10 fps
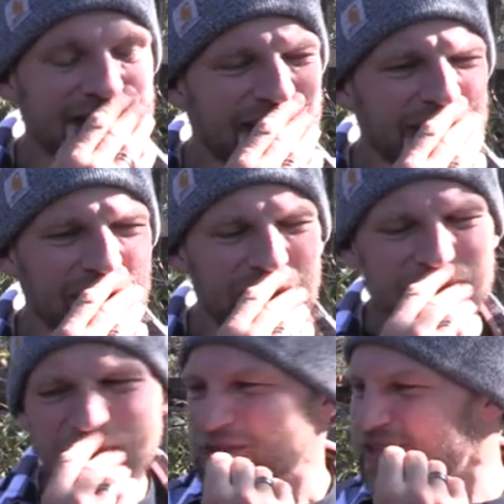you know, I don't know,
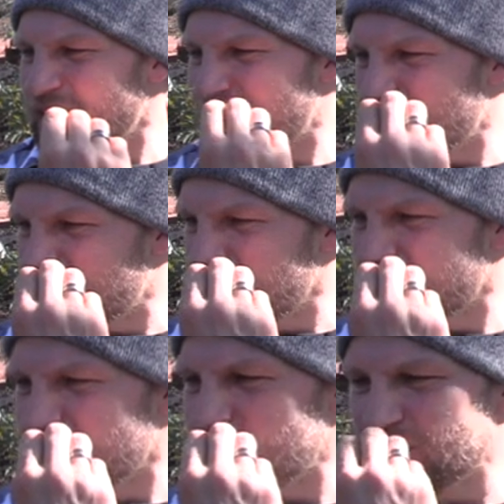there's maybe 10 or
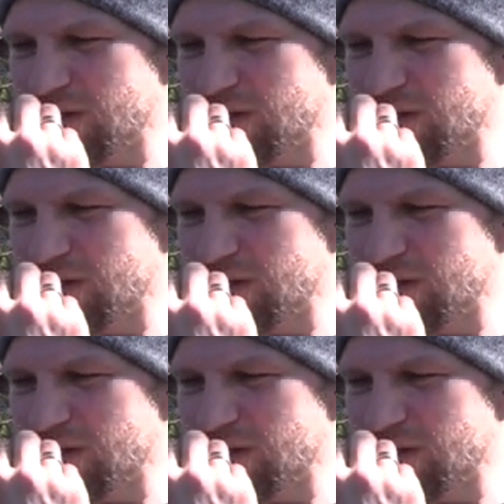15